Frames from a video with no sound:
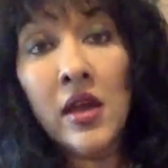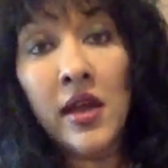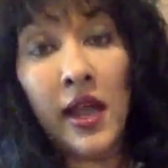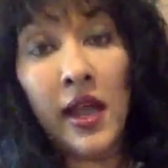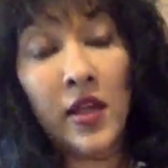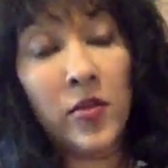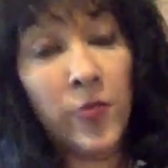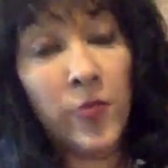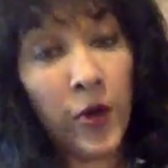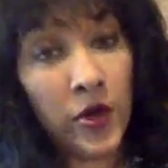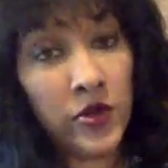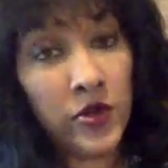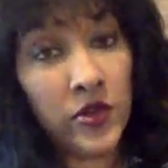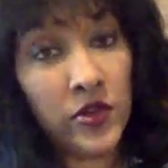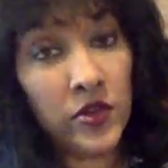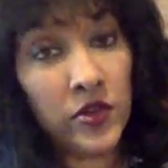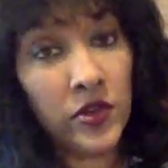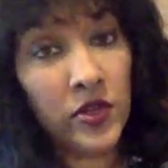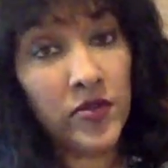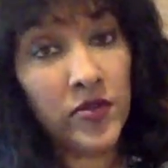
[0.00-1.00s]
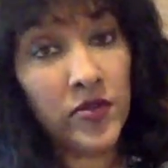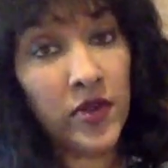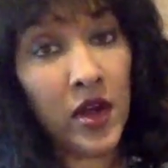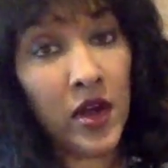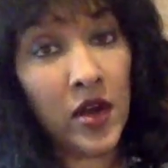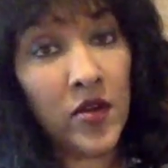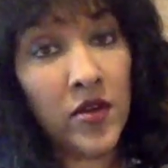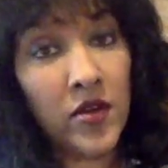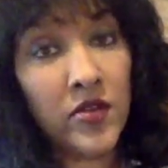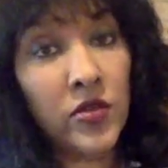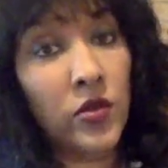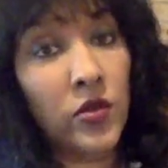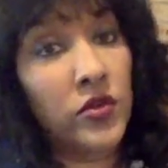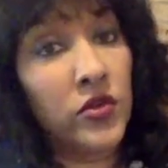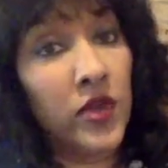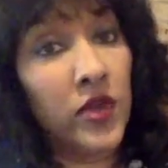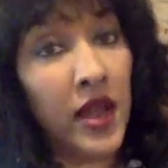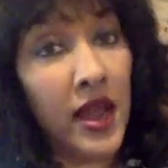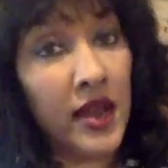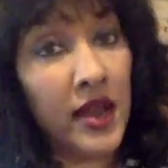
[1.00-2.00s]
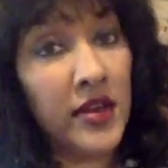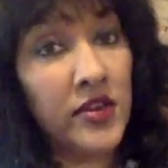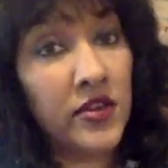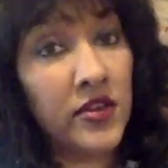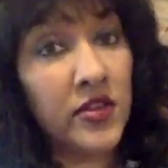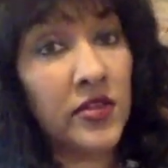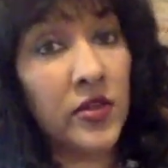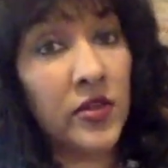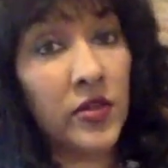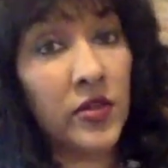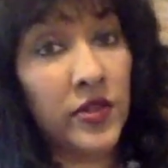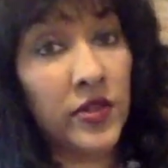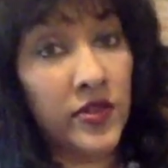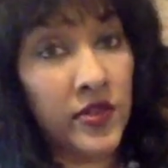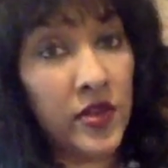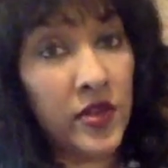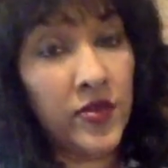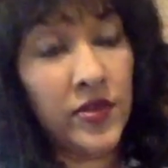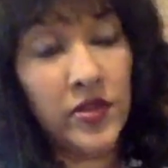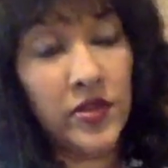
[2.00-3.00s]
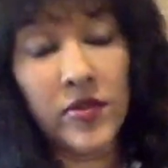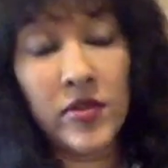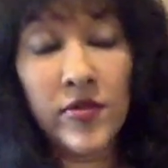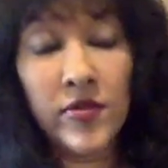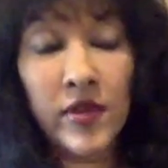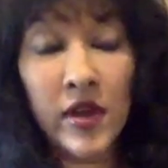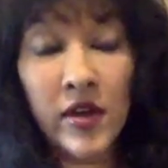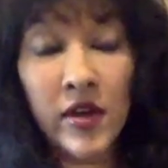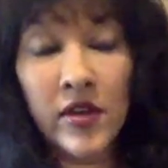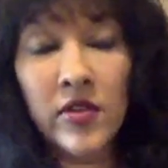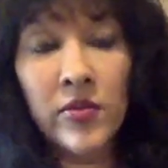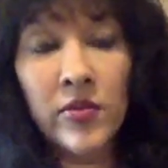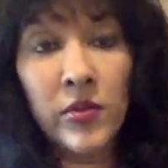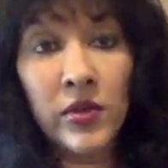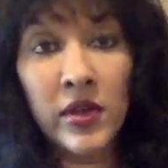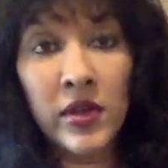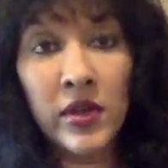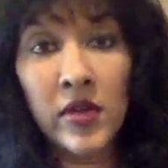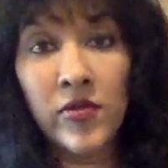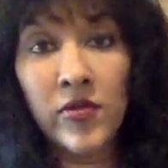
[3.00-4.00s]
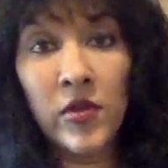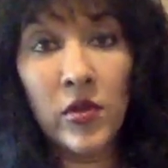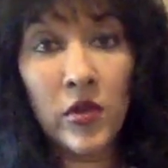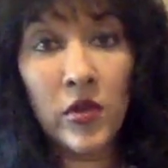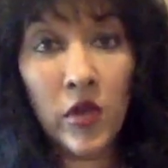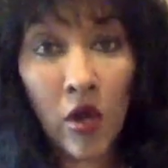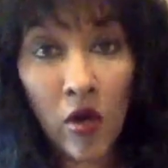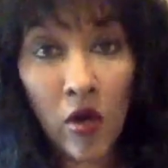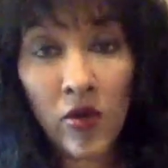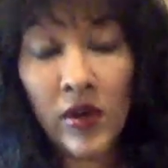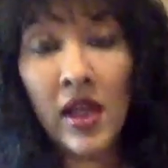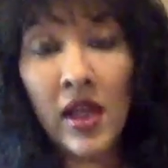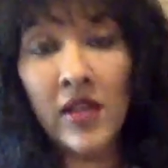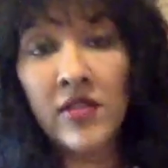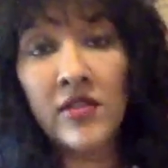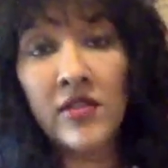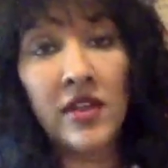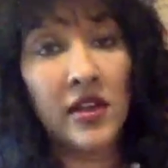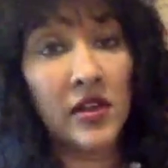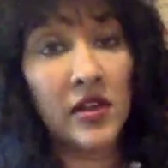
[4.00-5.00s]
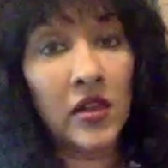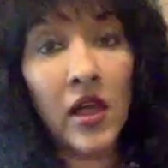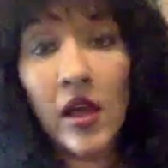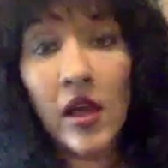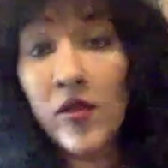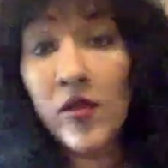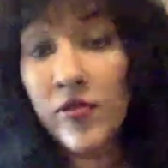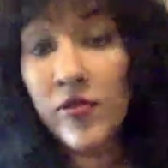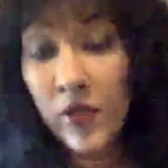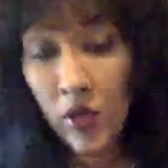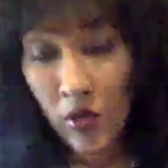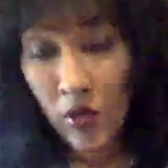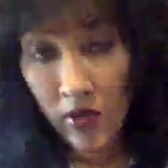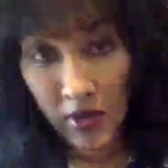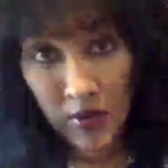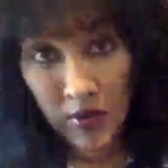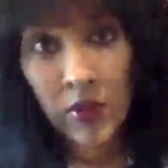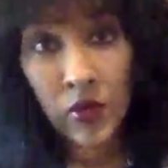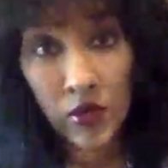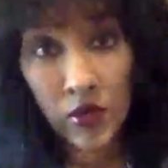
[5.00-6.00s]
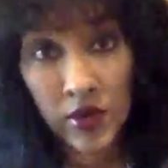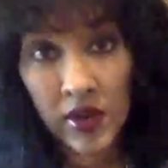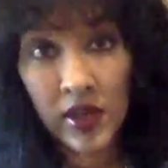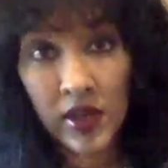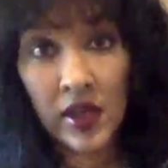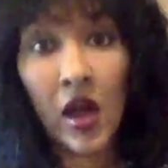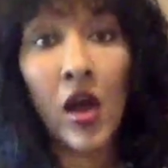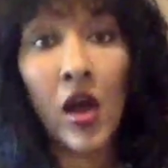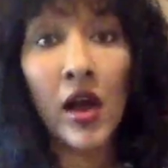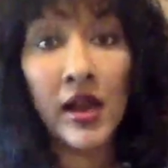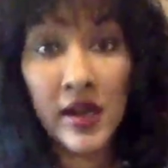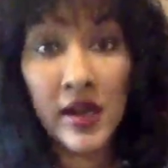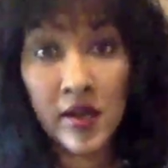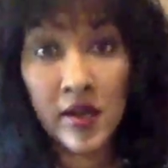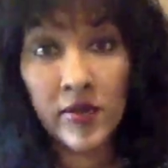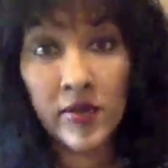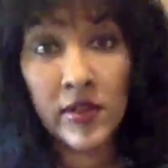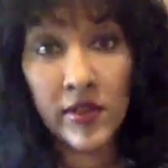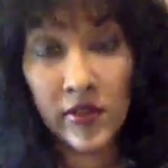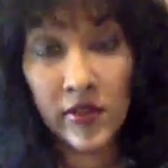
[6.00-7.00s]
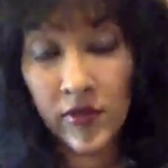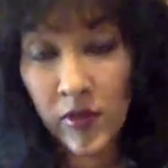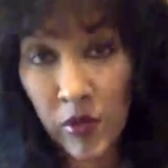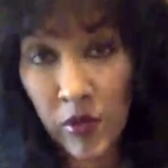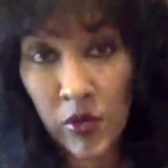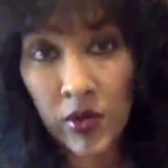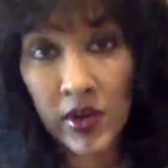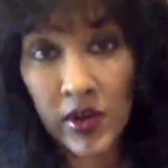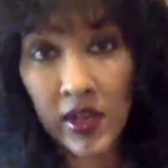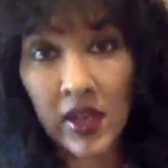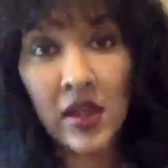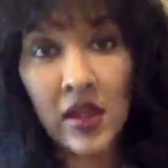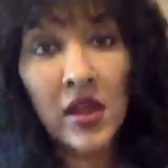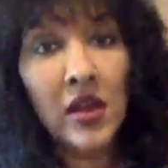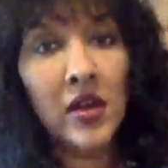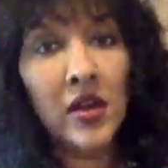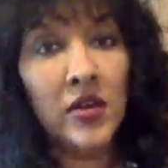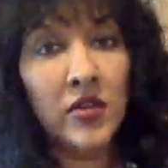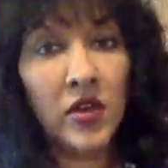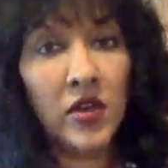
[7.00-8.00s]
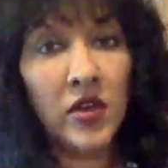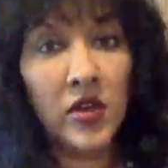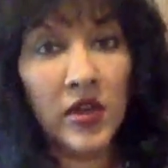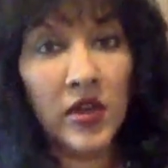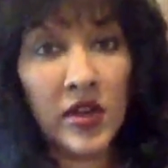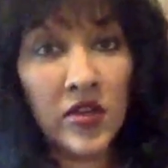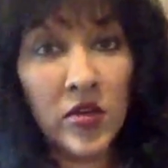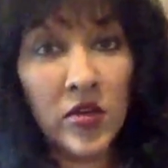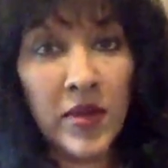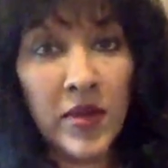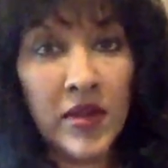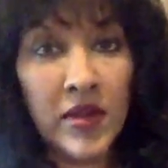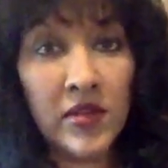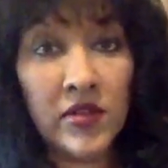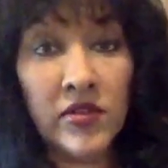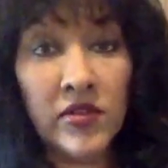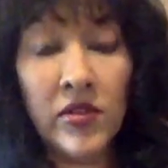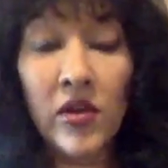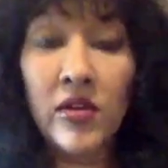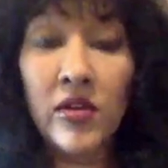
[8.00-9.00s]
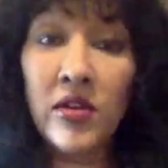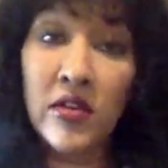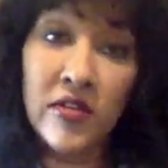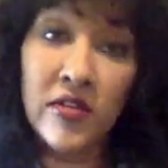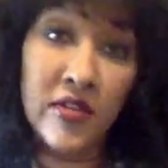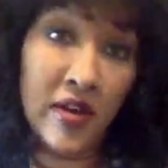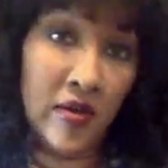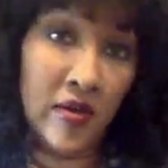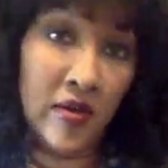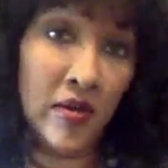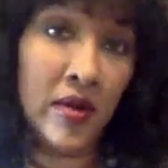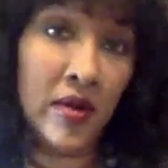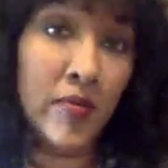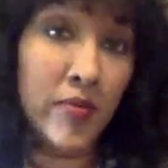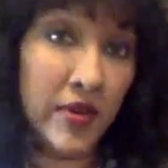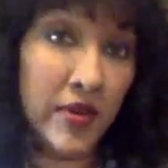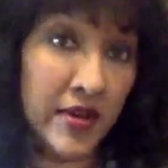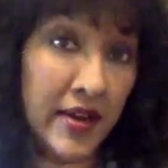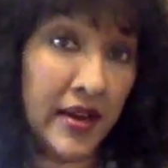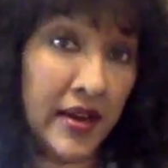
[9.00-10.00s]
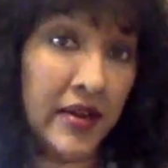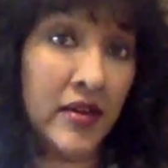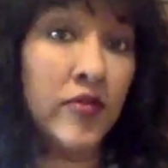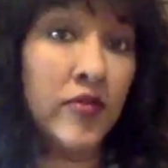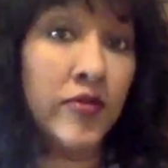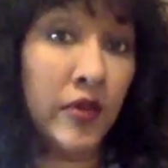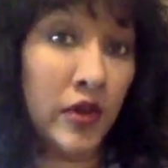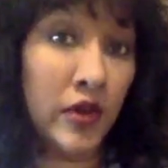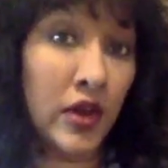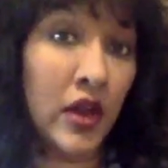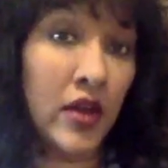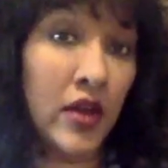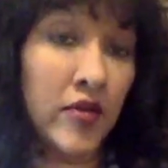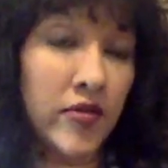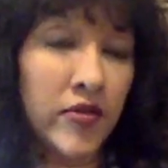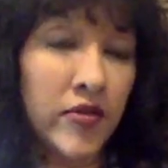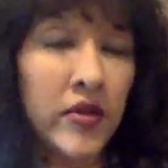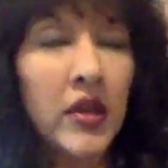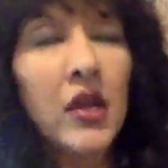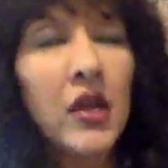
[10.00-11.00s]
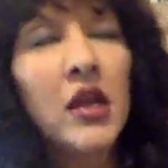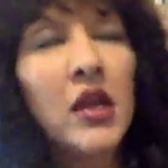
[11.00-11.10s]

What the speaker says: exposure to the virus or to antigens on the surface of the virus will give you long-lasting, lifelong immunity, high levels of immunity. So you get your measles shot, you're generally protected for life.